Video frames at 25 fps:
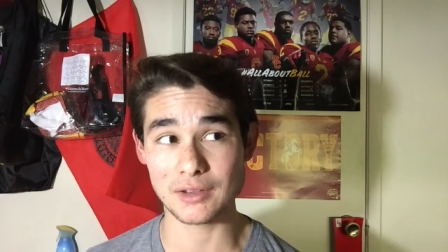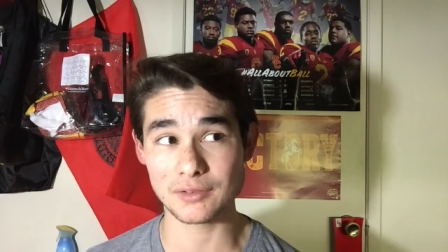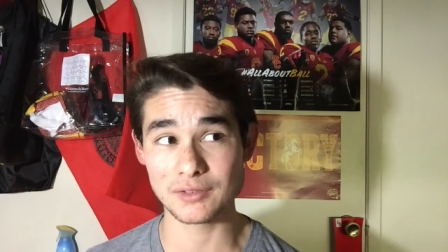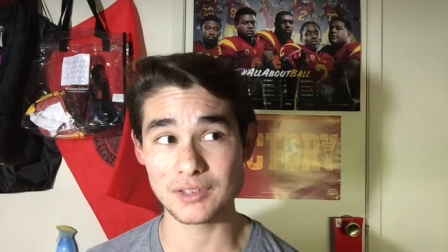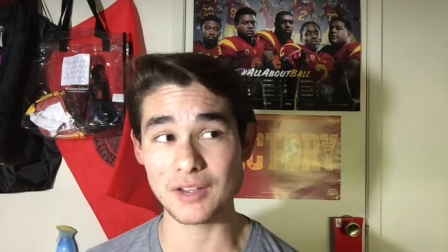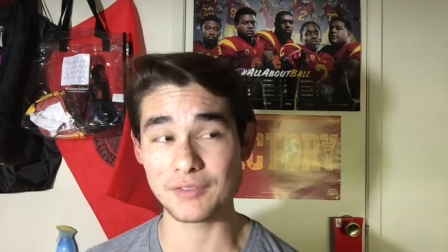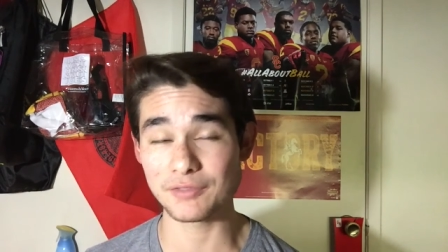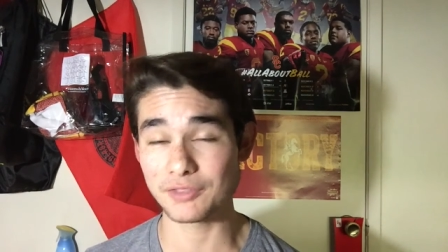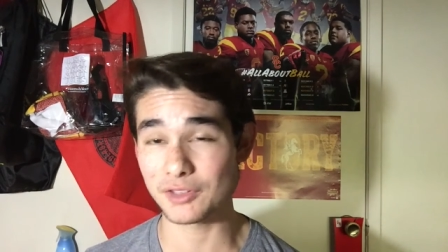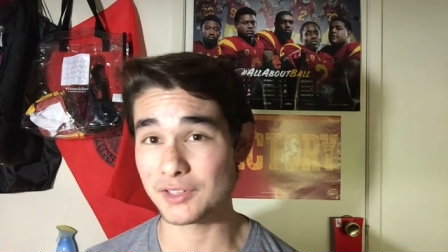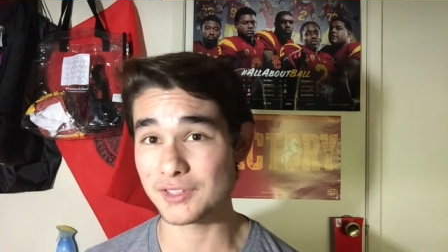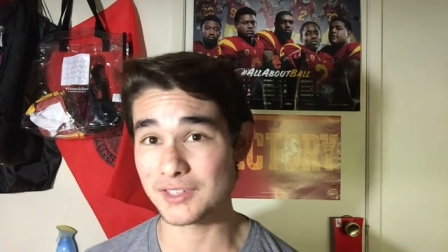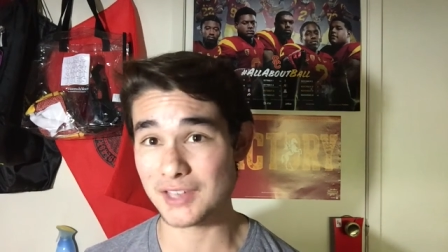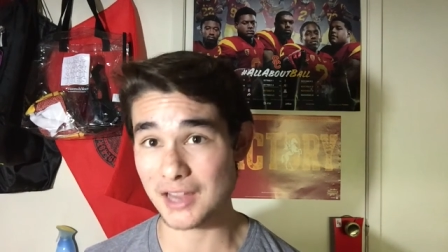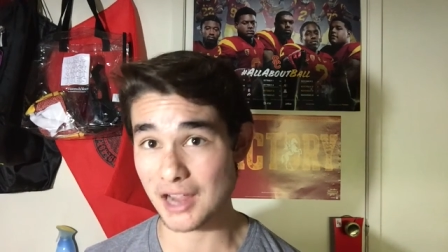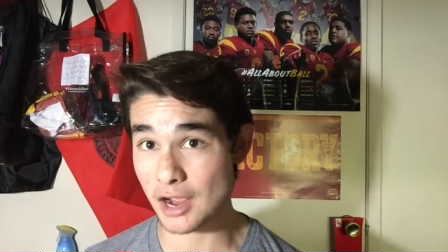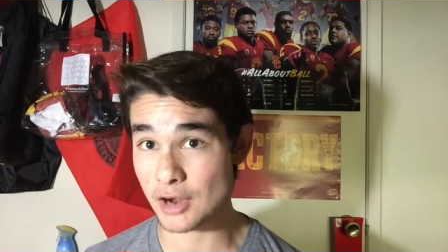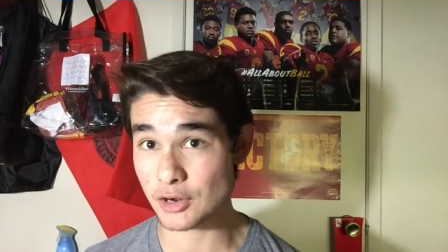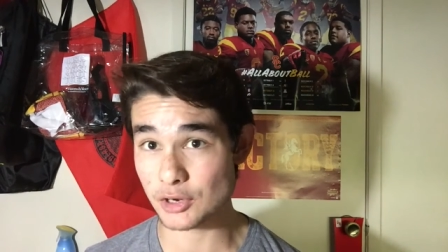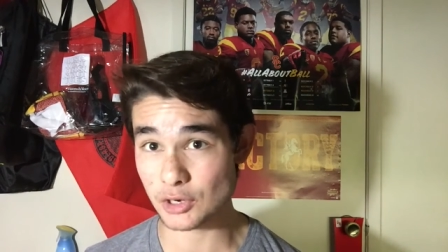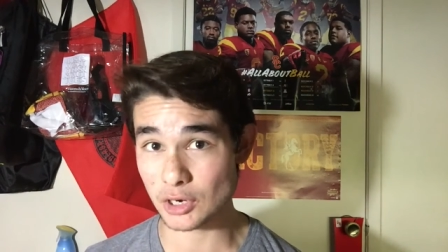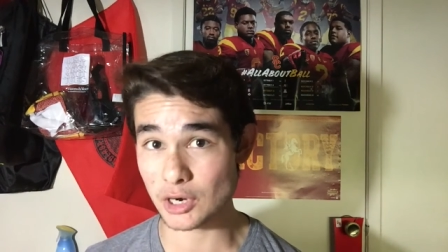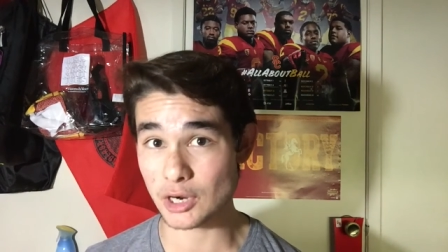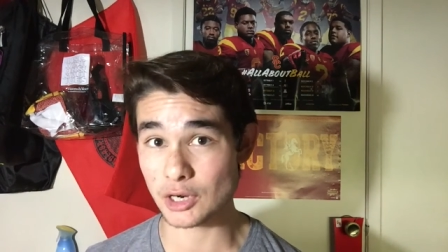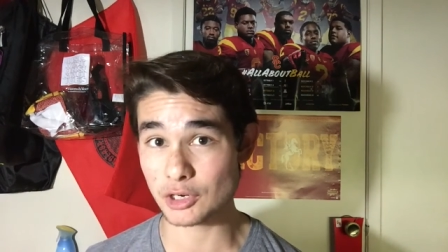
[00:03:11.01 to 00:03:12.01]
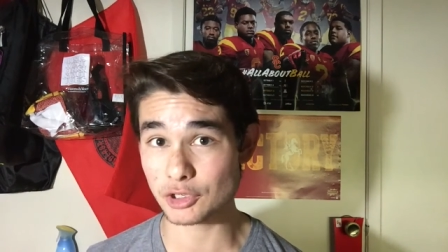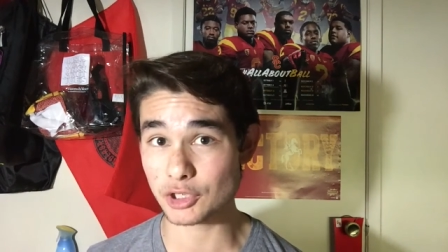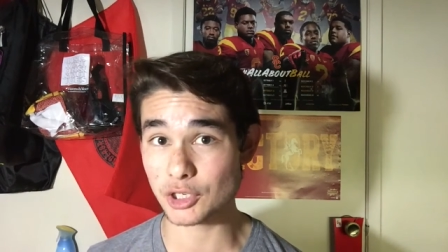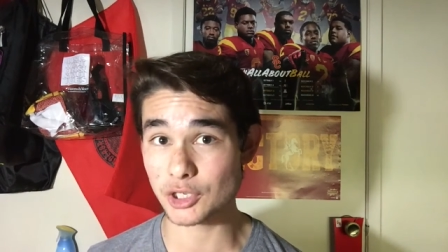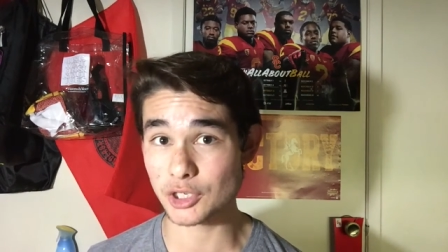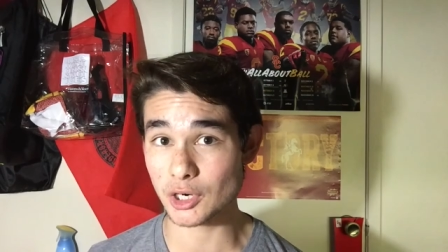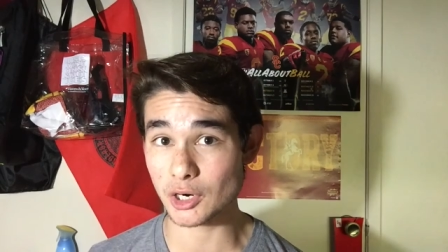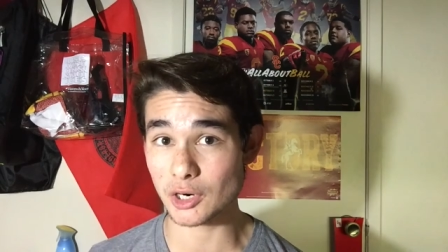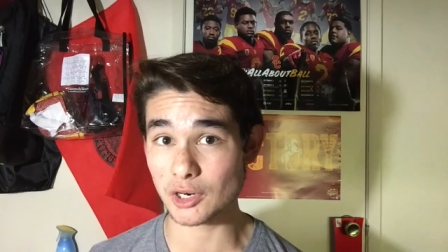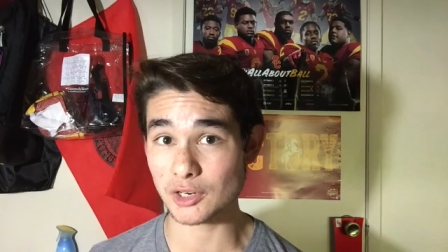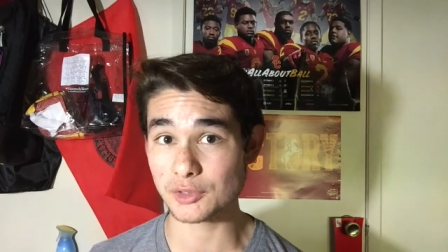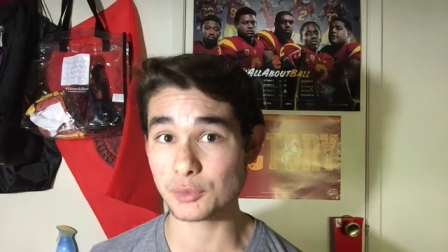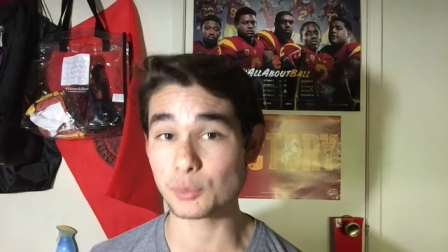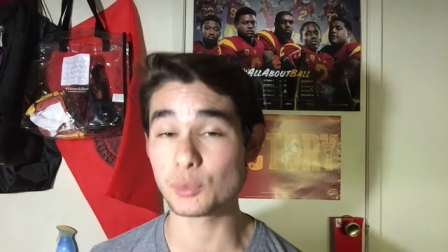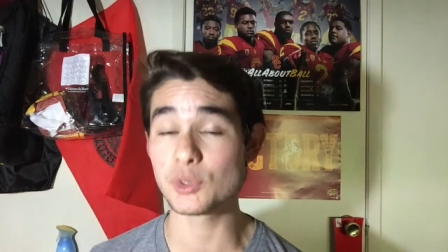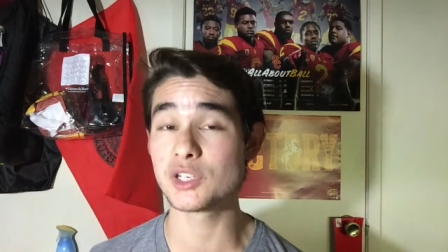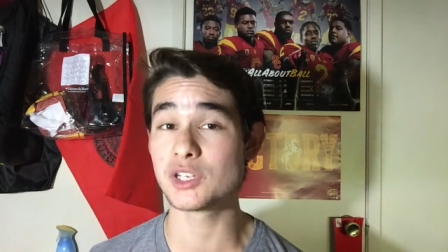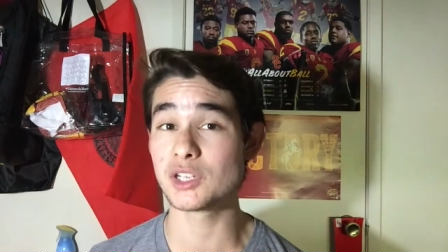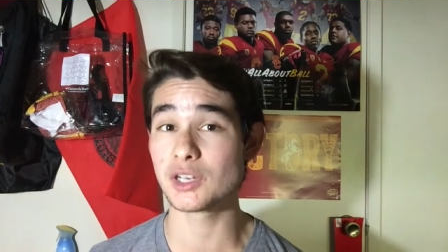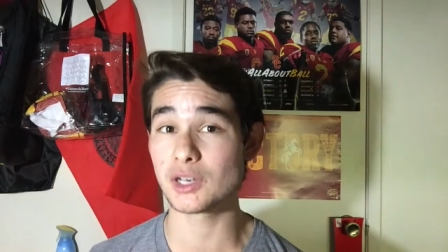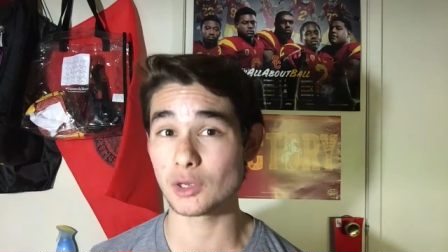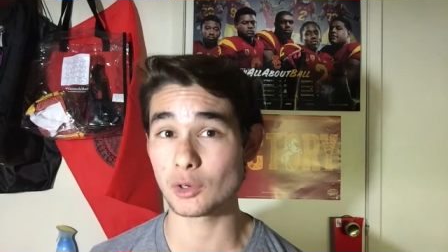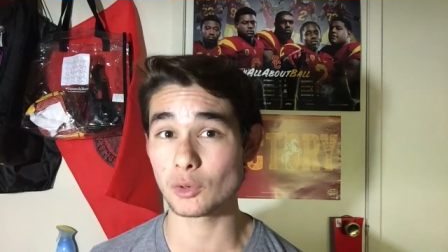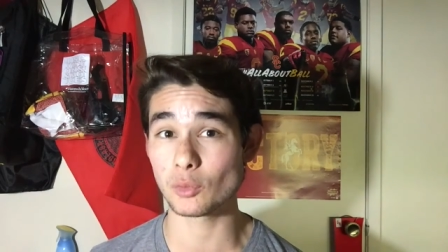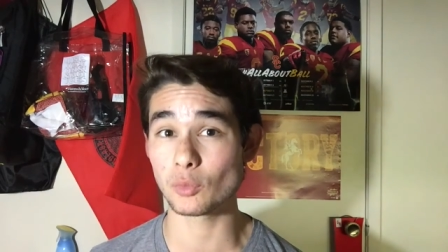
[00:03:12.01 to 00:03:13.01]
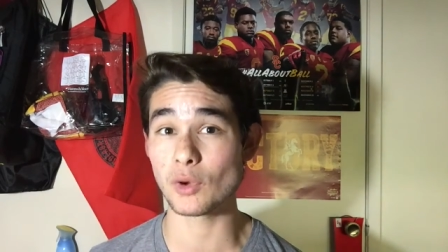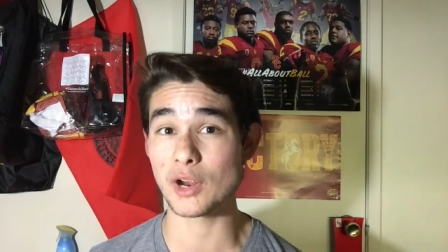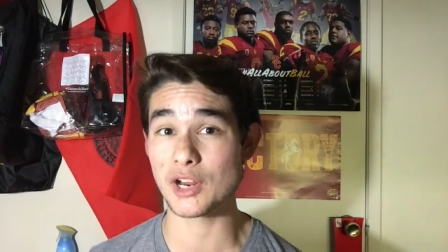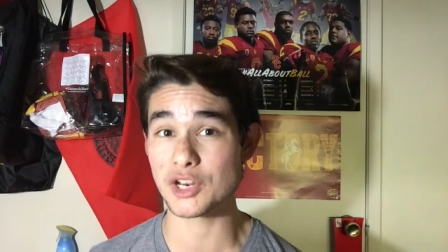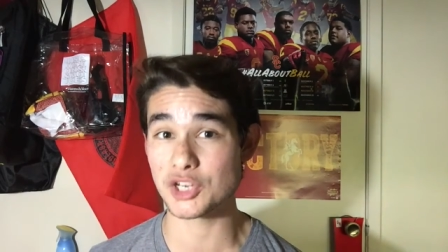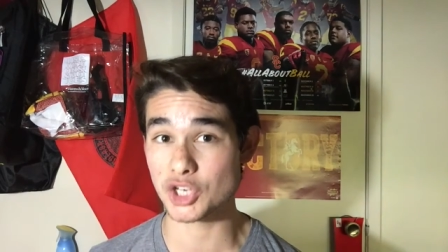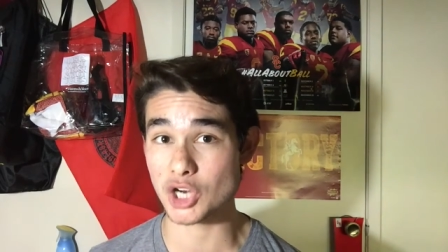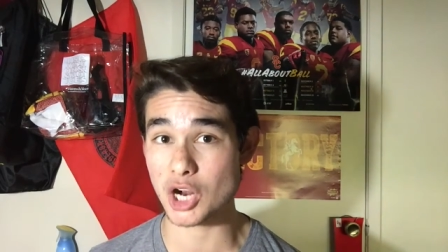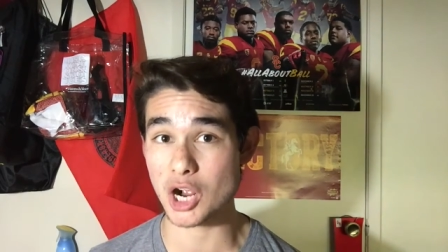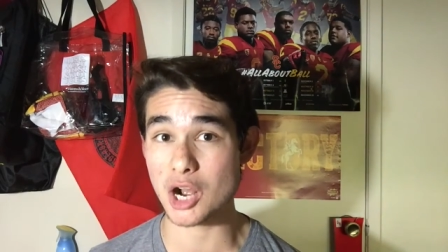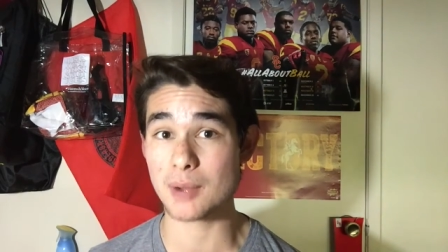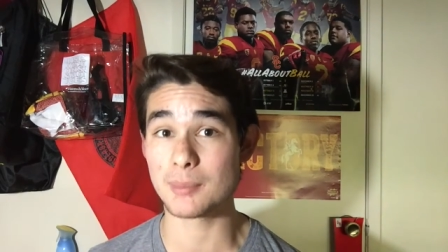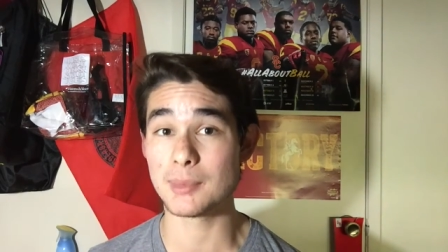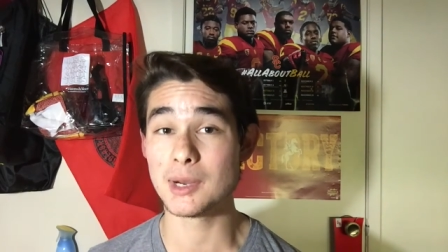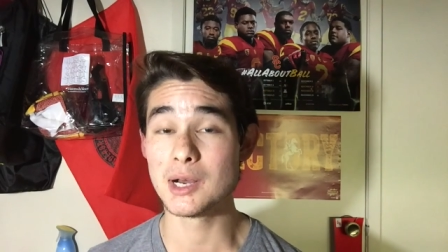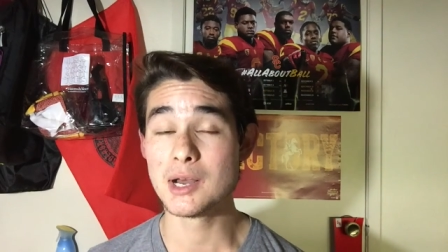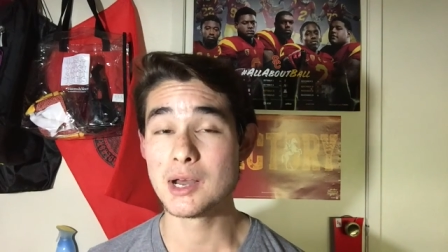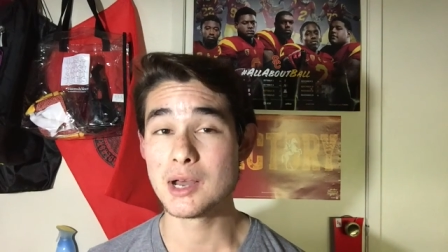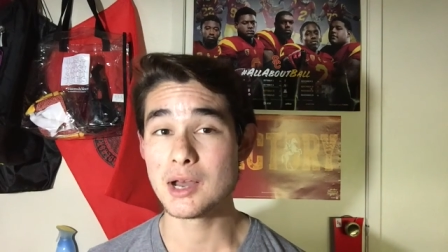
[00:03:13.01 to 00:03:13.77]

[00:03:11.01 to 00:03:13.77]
definitely say under one hundred yards. We did a great job